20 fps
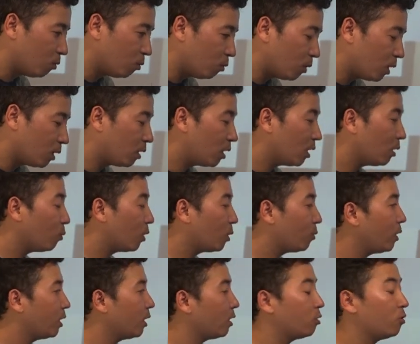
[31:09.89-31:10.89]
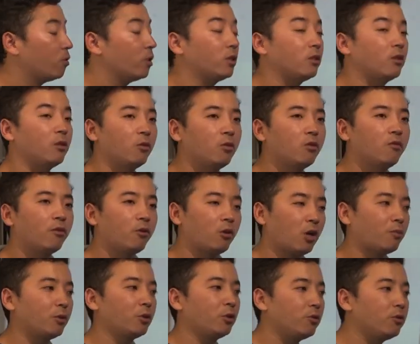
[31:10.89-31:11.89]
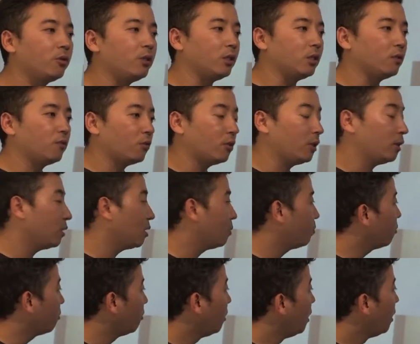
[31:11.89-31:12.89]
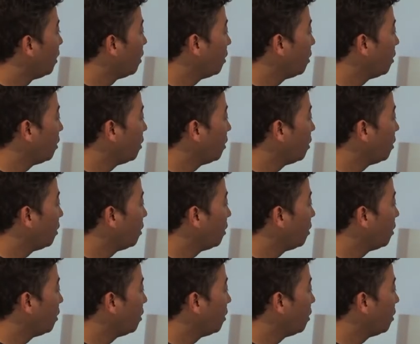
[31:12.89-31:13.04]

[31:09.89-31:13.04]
one thing what we can do is to look for opportunities. For example,